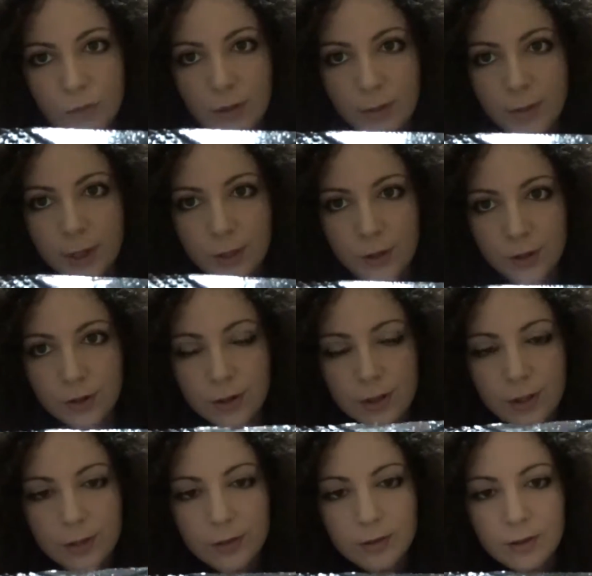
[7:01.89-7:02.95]
want to make sure that
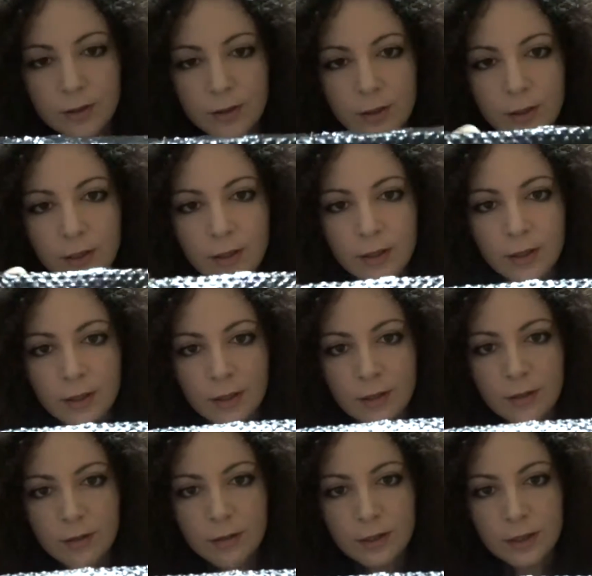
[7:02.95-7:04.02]

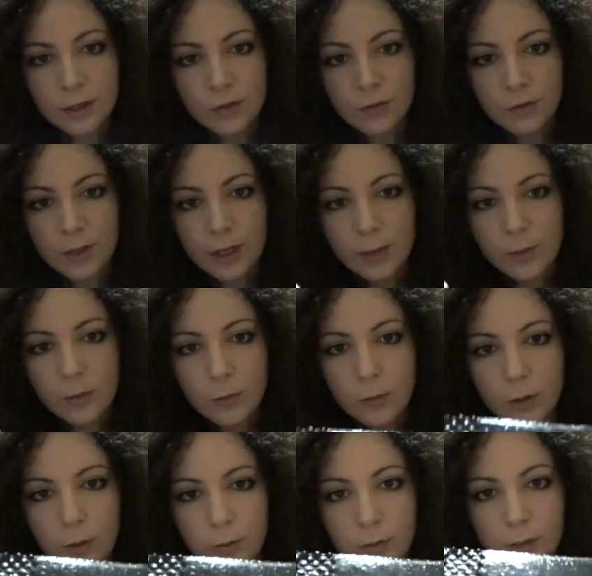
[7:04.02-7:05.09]
this is framed
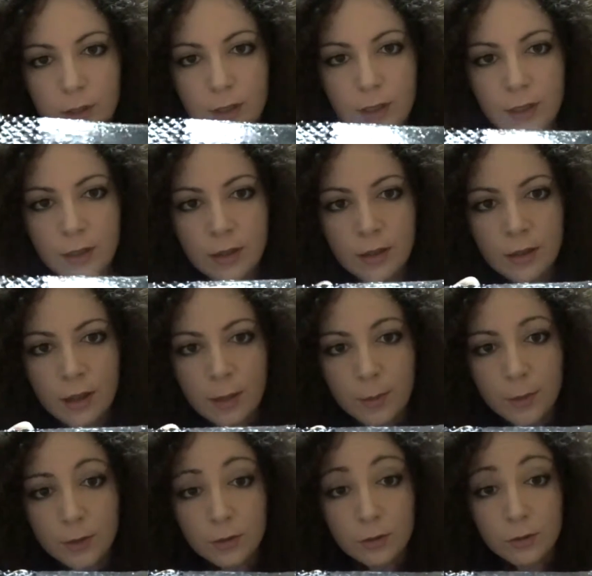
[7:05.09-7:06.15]
properly. I'm
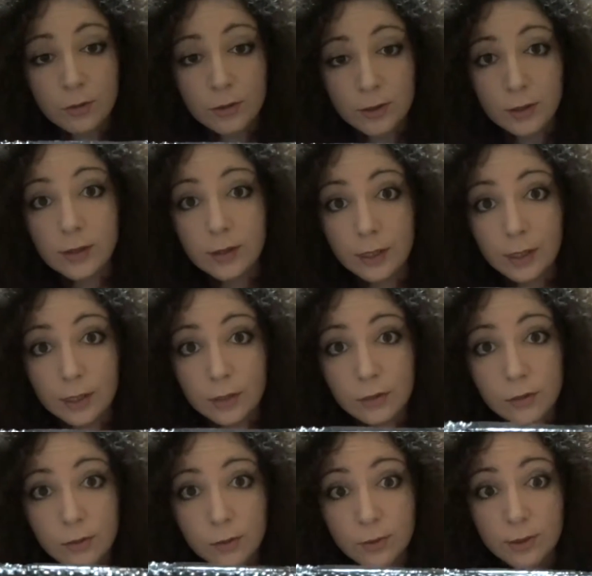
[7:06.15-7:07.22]
also still getting
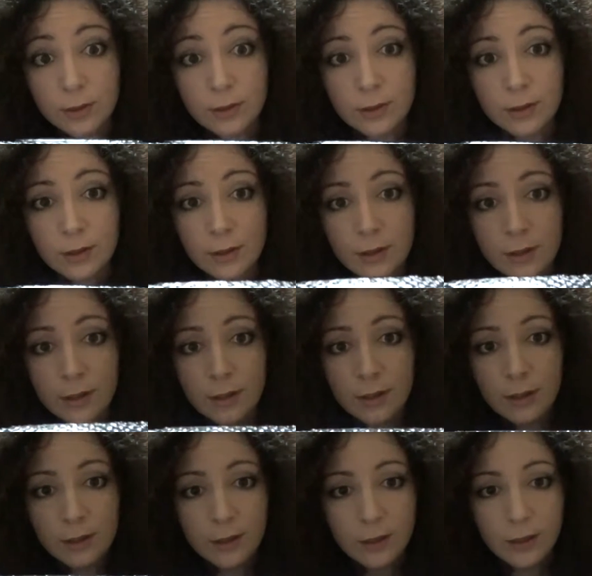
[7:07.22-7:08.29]
used to it,
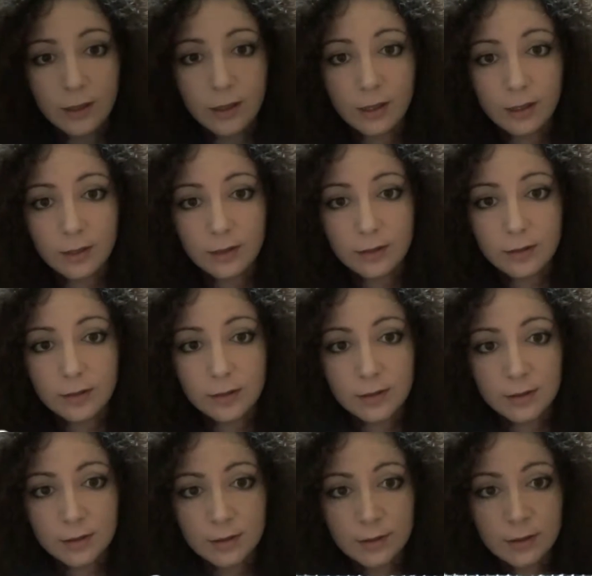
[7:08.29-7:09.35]
and
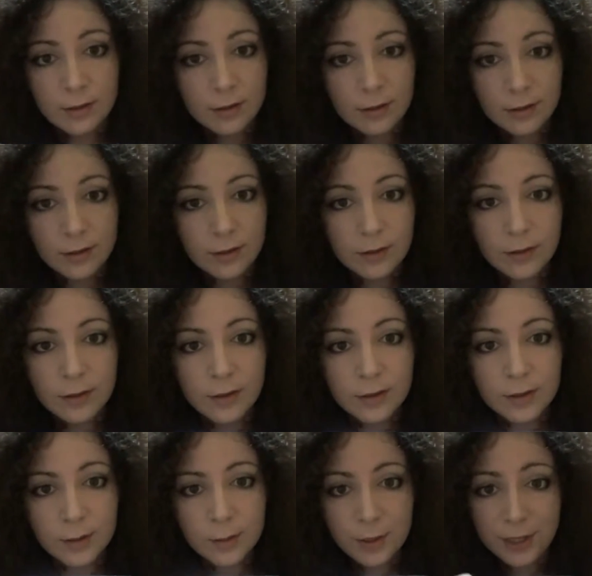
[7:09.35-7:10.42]

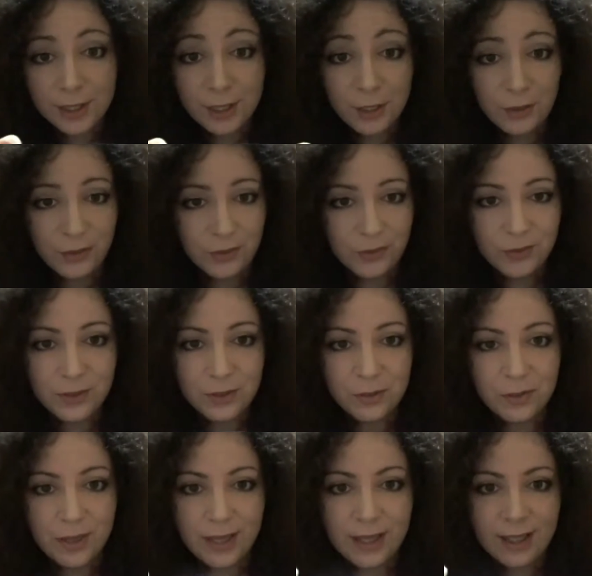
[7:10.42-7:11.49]
it's pretty new to
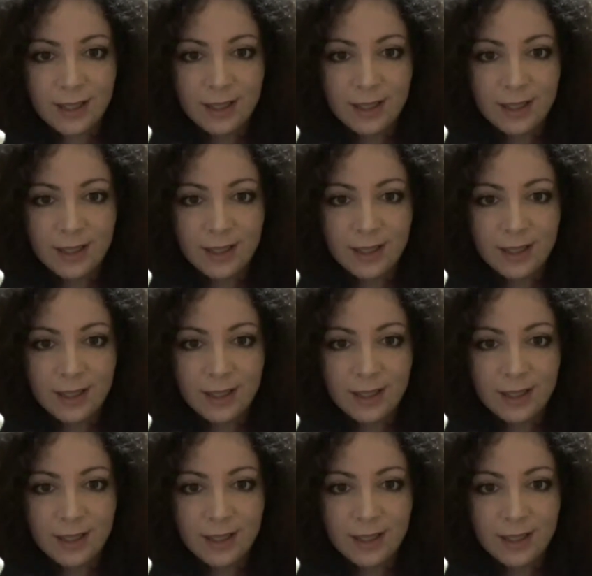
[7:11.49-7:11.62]
me.